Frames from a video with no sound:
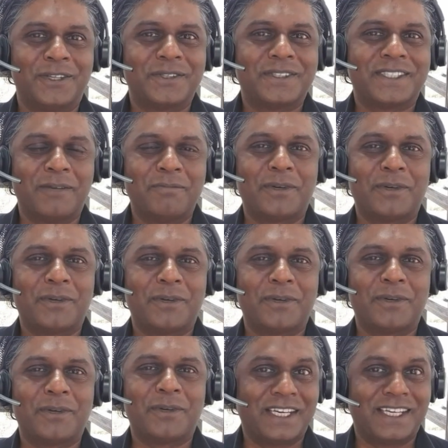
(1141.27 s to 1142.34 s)
some problems
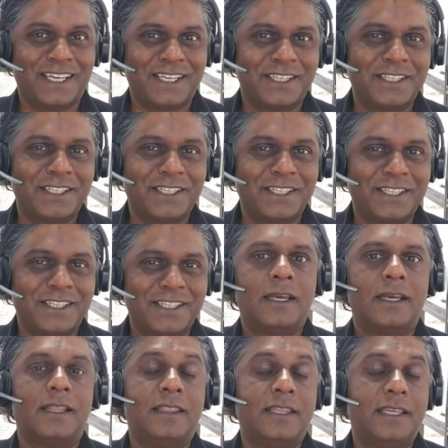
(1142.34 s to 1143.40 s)
that create others?
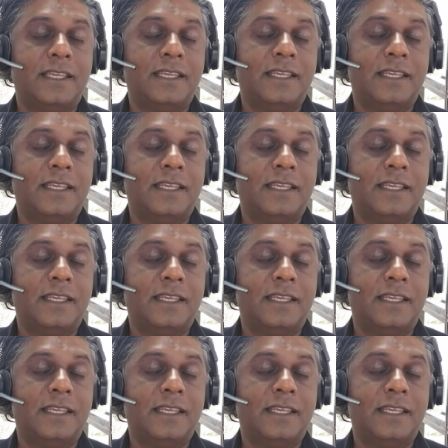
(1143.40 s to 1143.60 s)
These are